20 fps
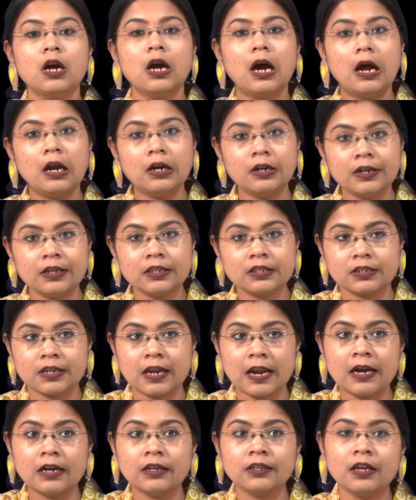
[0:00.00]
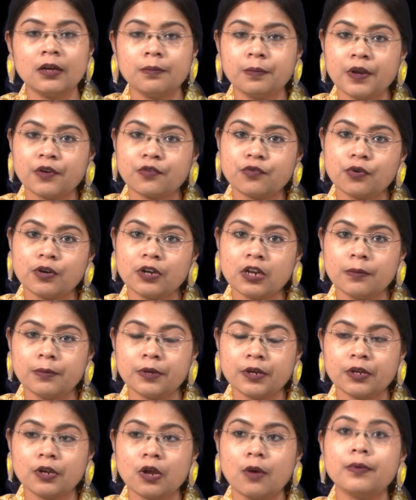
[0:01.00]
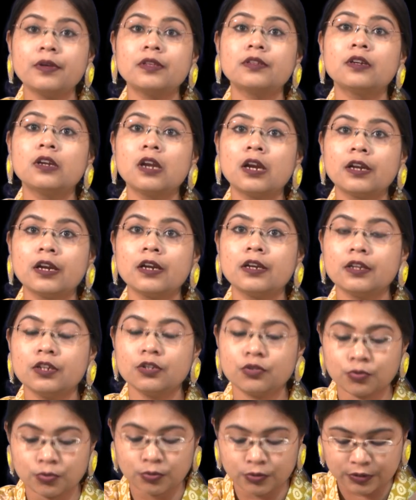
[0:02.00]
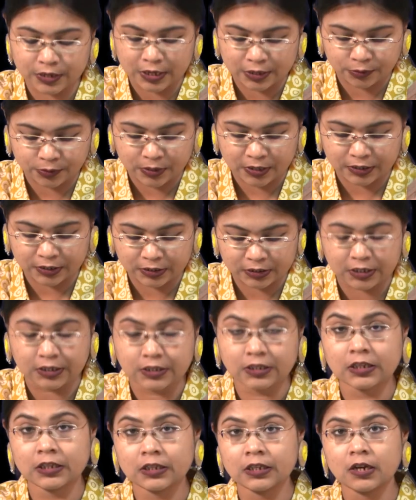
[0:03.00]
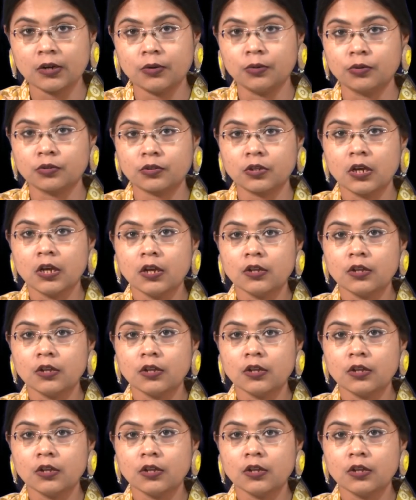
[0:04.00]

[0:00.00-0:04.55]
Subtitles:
understand the petroleum economics related issues that we are discussing in the course.